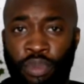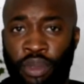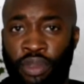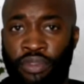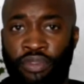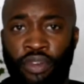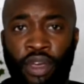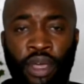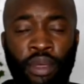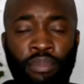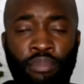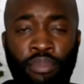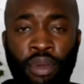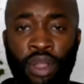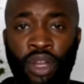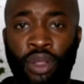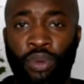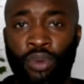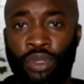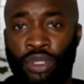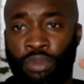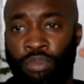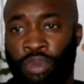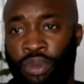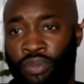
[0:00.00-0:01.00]
a big fight, Bailey
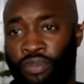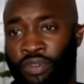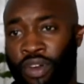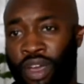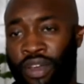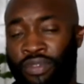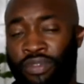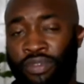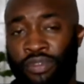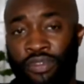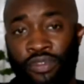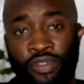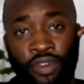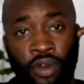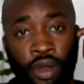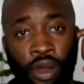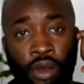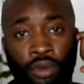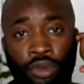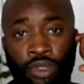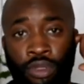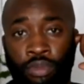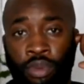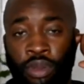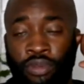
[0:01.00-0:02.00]
was a big fight,
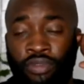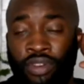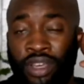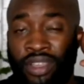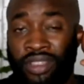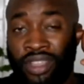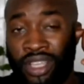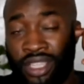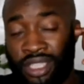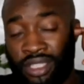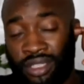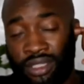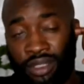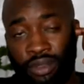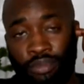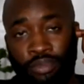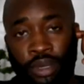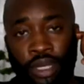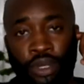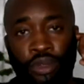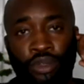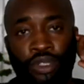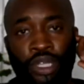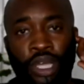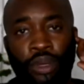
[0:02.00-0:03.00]
Fonfara was a big fight, this,
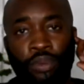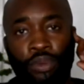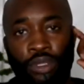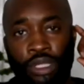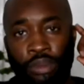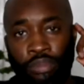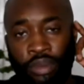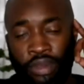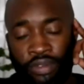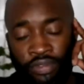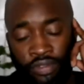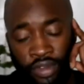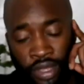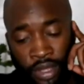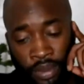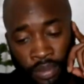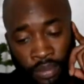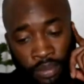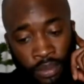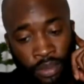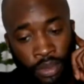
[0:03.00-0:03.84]
Badou Jack was a big fight.